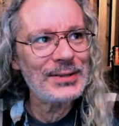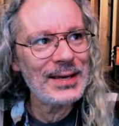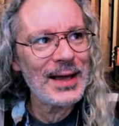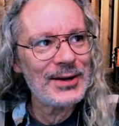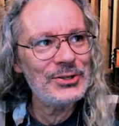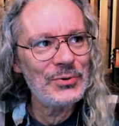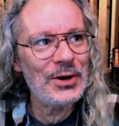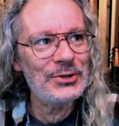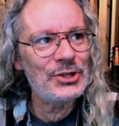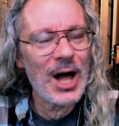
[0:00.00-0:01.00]
I think I could do a
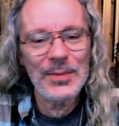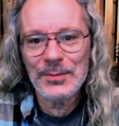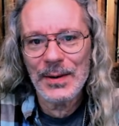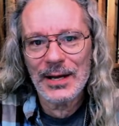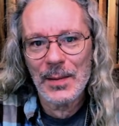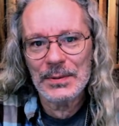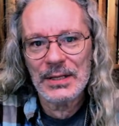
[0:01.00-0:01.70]
good job. There's been a couple